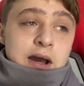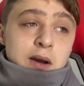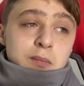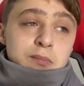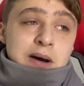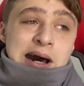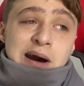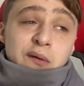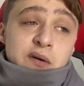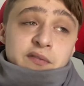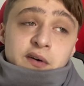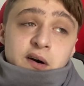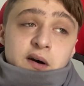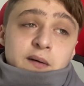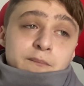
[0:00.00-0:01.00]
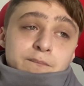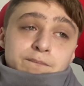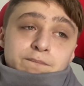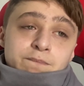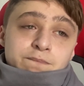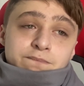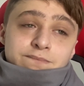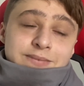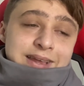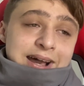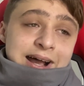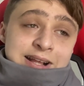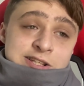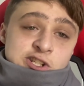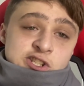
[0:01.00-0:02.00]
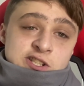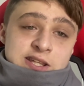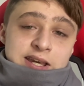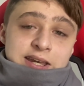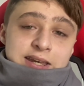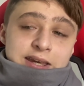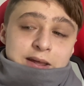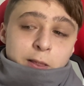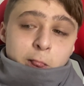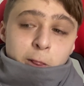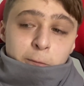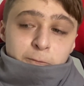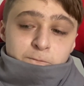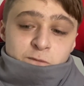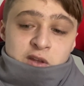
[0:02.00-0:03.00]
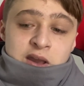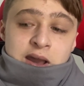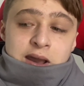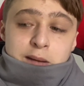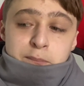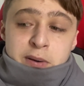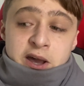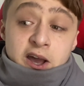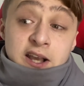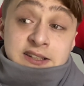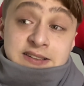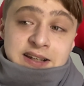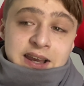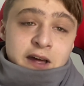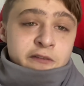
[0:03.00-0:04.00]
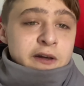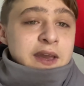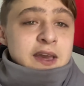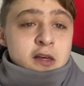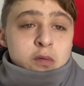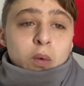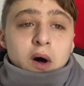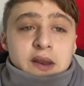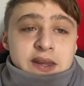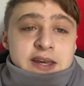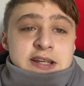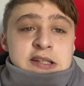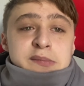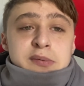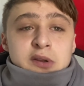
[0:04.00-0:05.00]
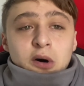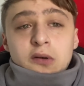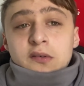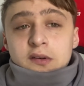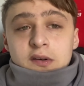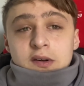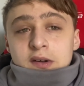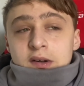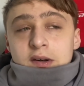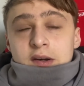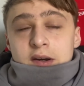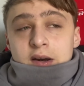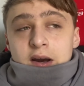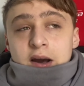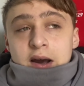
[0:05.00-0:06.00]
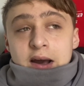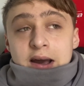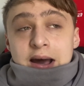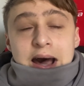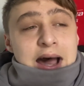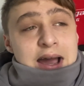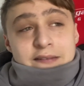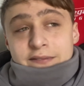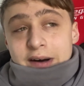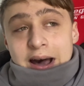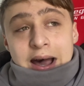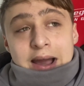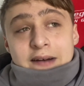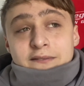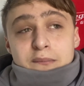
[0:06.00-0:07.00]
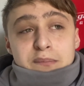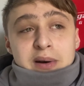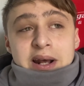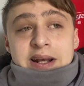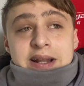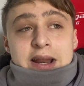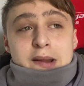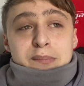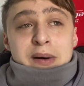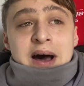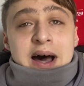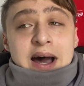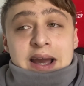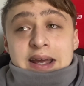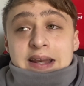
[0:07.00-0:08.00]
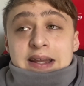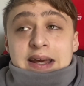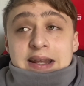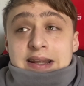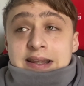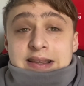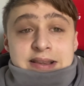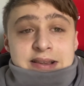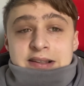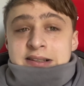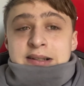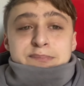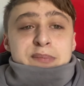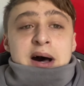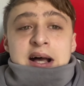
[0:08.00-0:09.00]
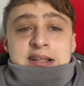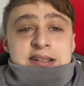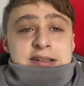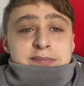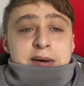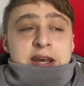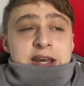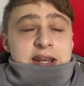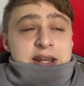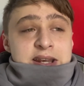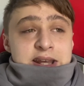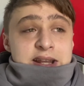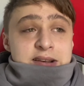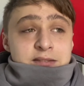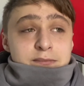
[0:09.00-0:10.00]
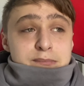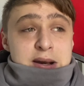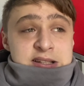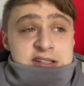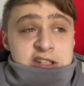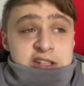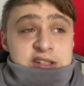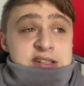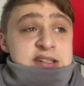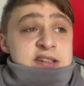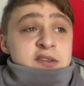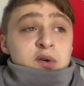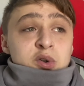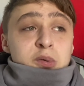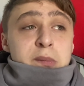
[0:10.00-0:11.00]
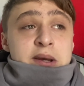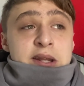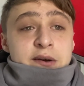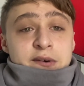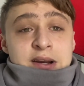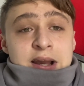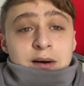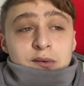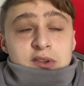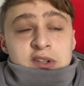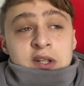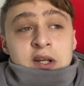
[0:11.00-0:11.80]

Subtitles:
However, I just think personally, I think it's what needs to be done. I haven't played any part in participating in messaging these social media accounts.